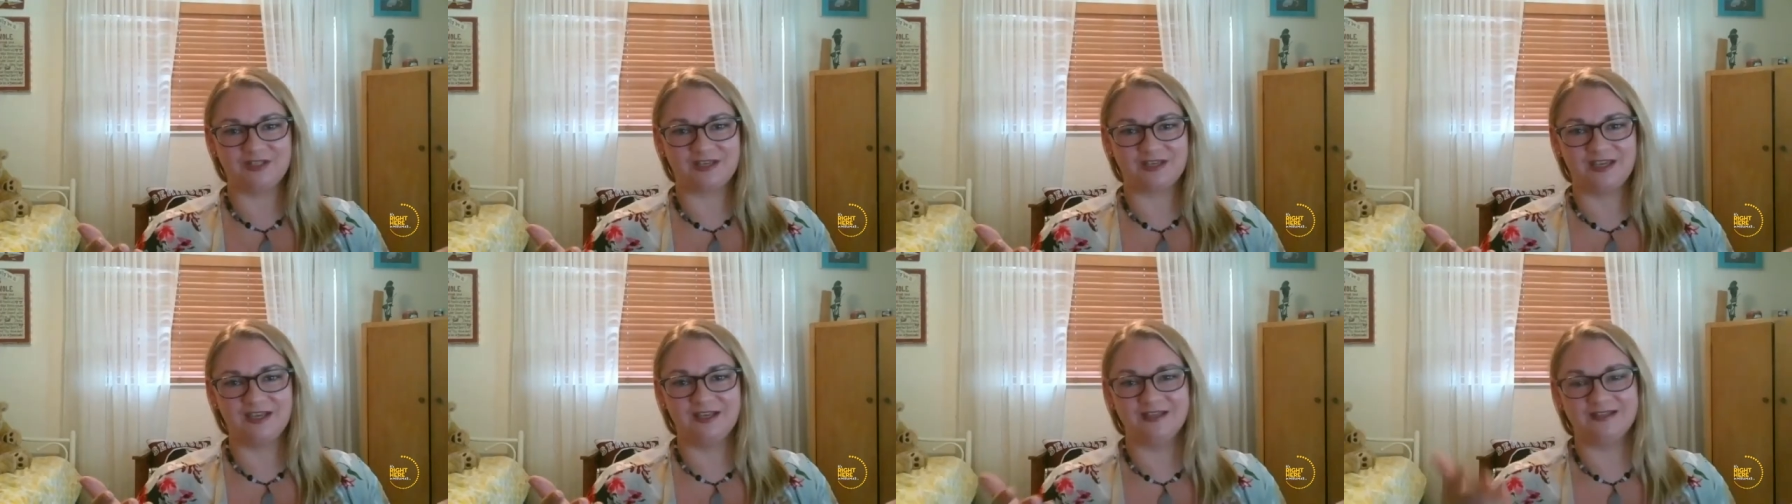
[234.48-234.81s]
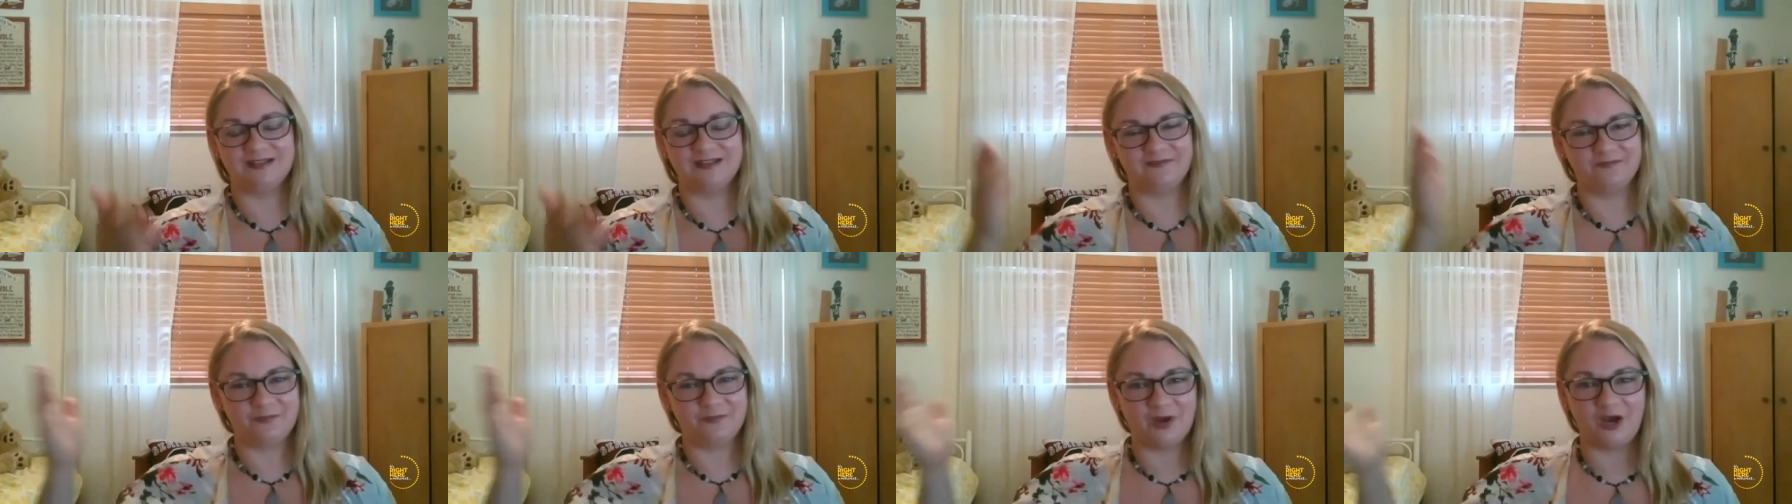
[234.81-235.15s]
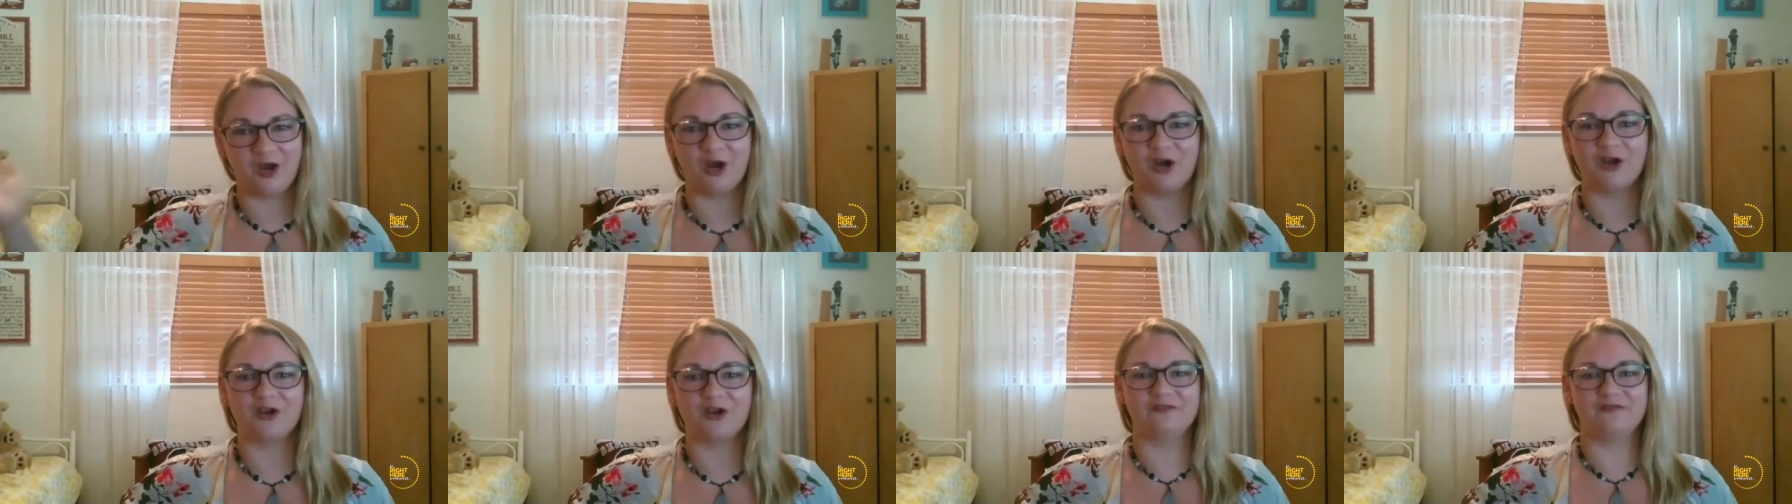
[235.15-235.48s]
kind of
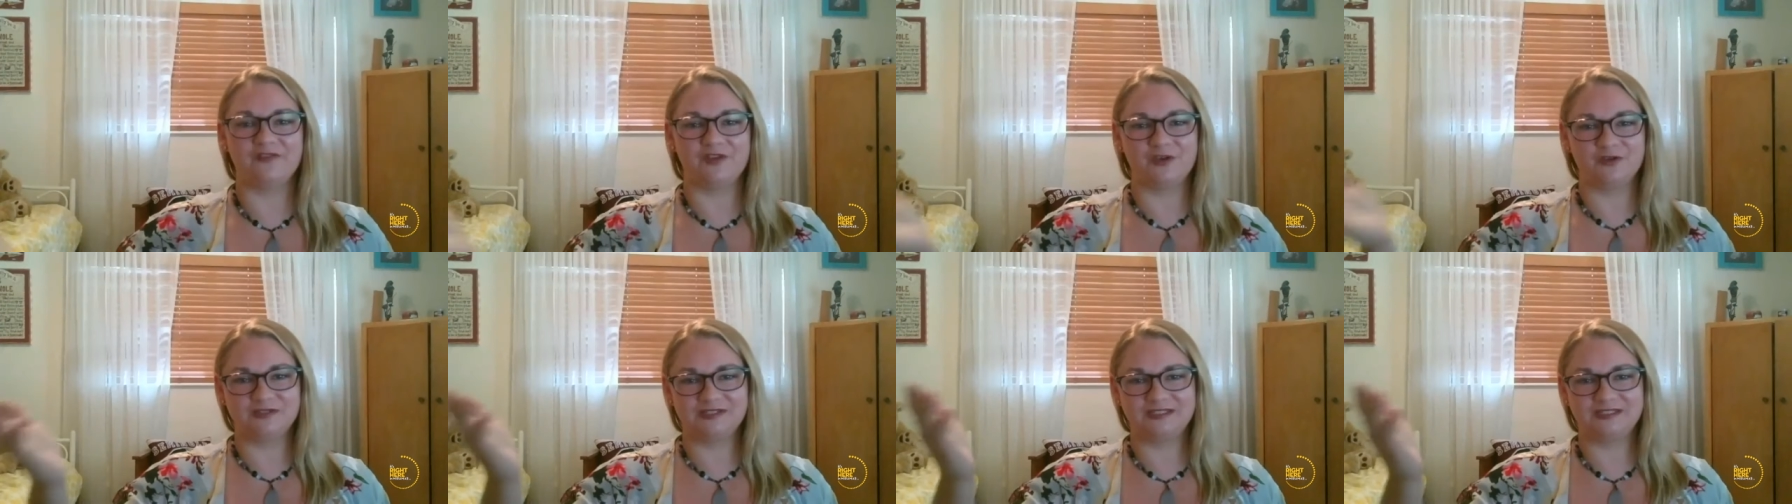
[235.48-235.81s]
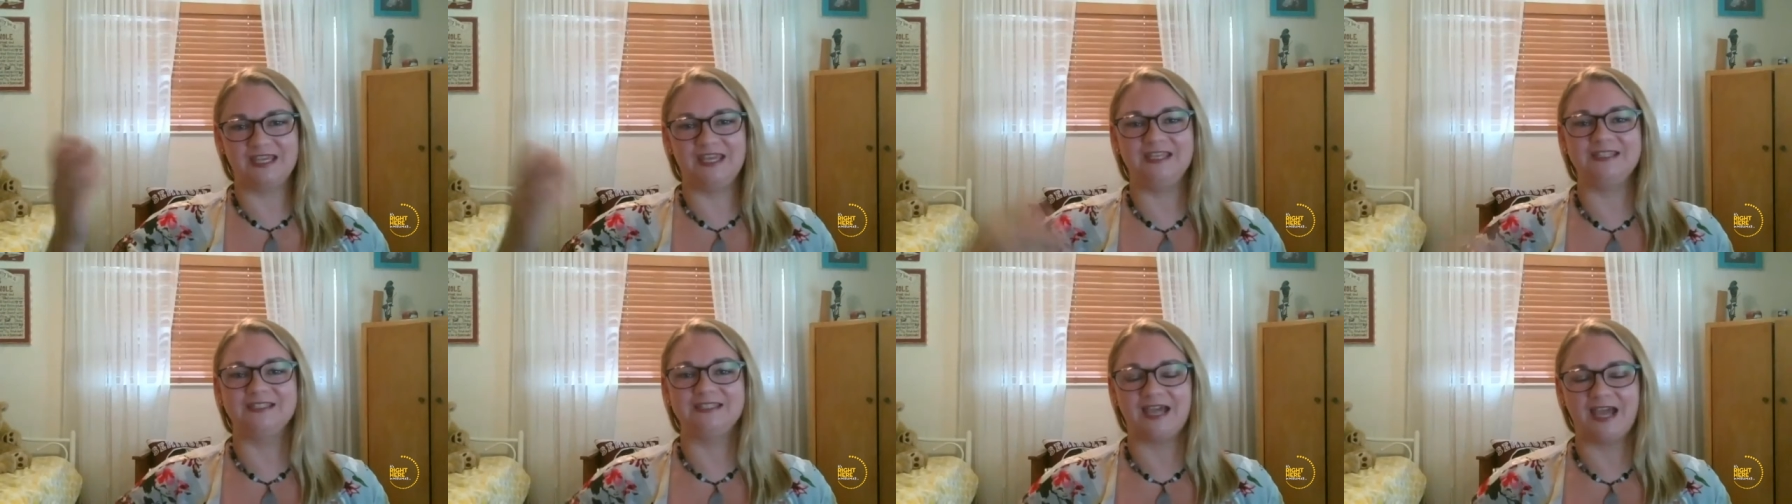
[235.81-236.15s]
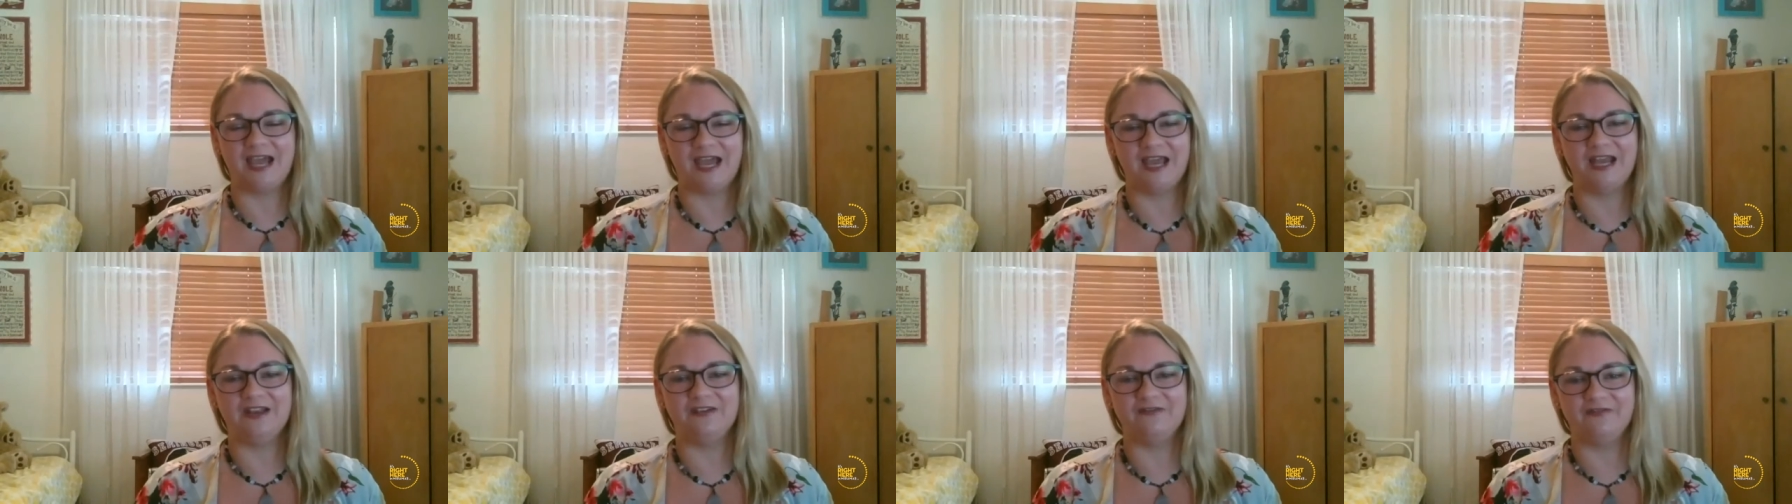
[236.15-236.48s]
part of those king
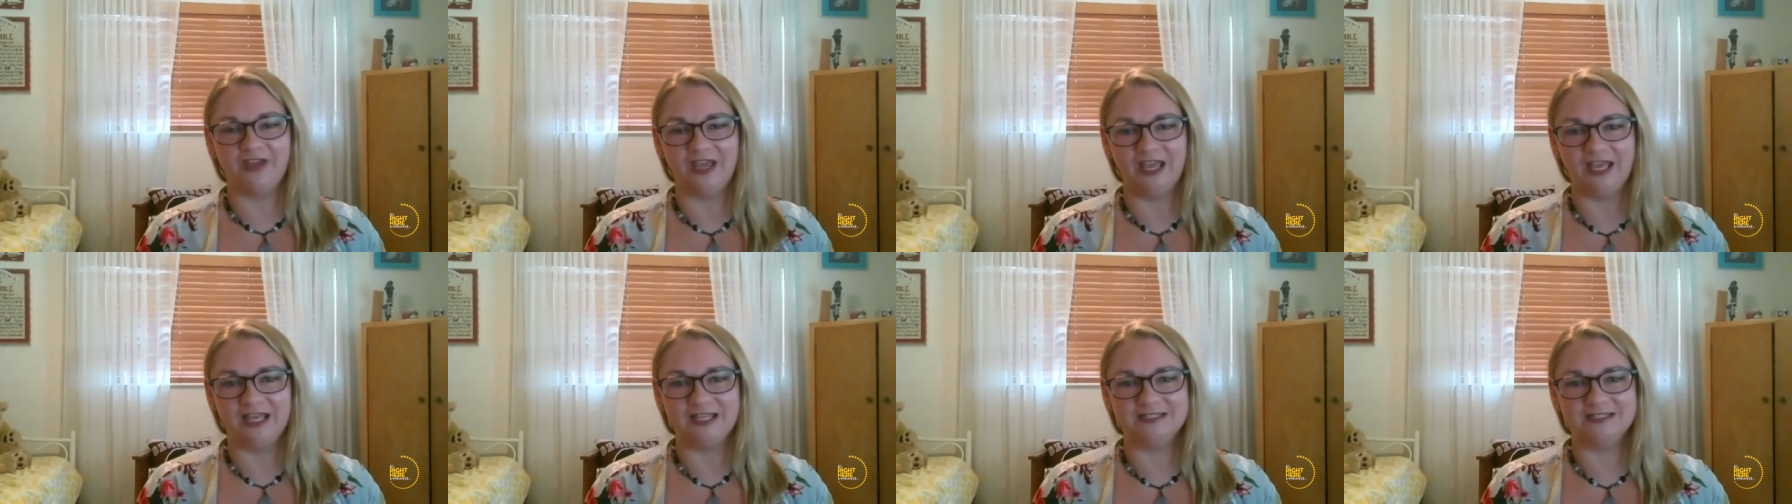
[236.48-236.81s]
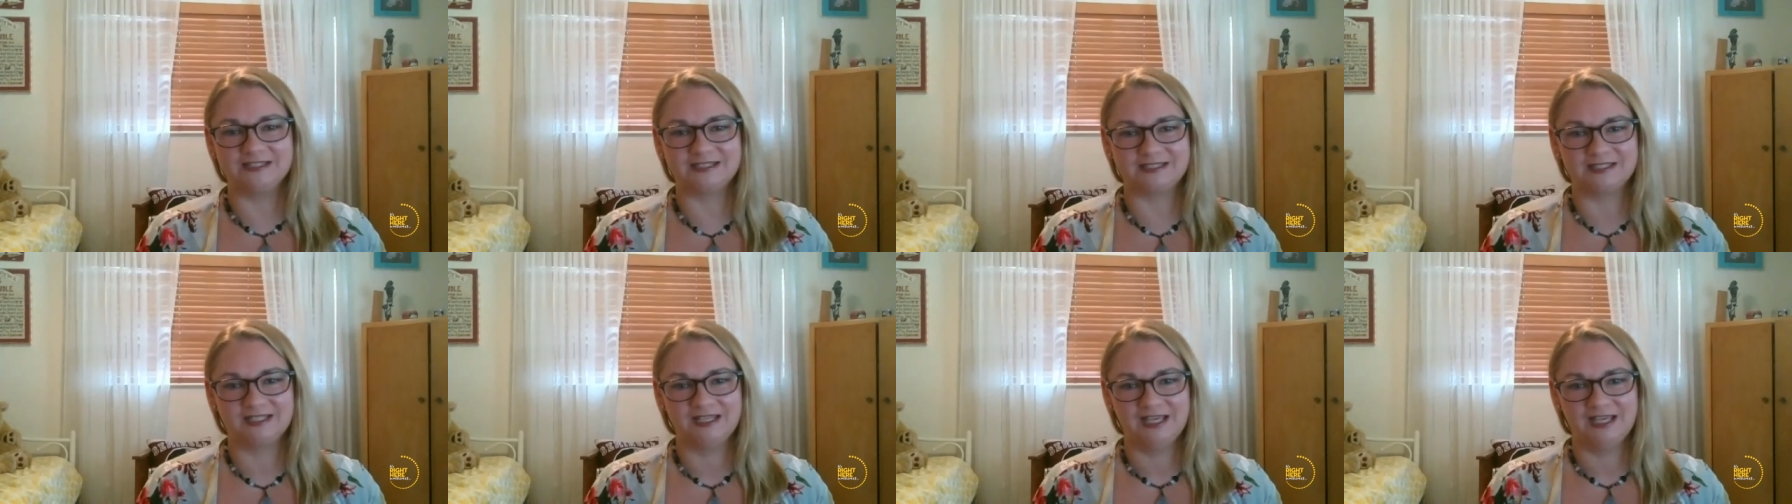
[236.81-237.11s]
tide events.